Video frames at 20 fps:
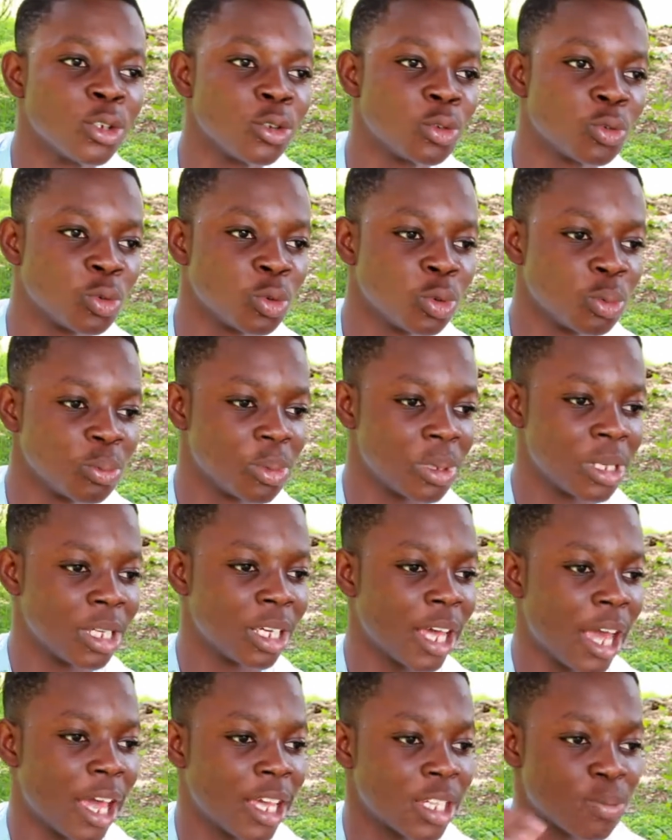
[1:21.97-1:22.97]
to be
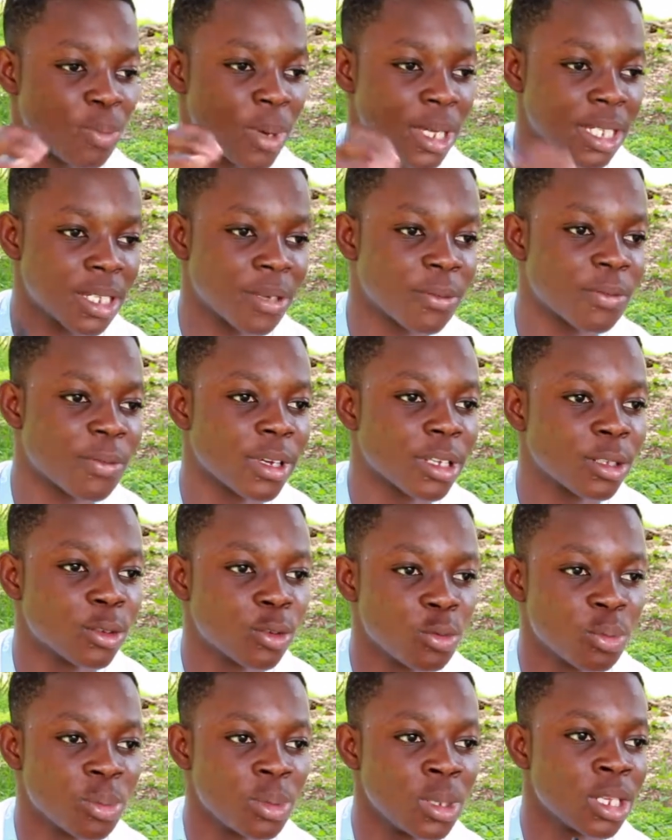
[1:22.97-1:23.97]
specific,
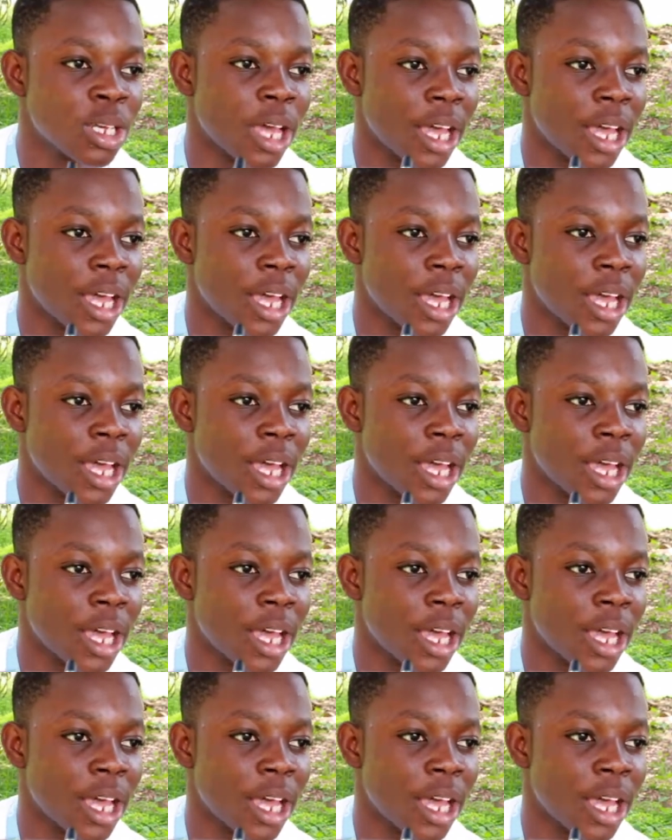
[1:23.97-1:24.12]
to be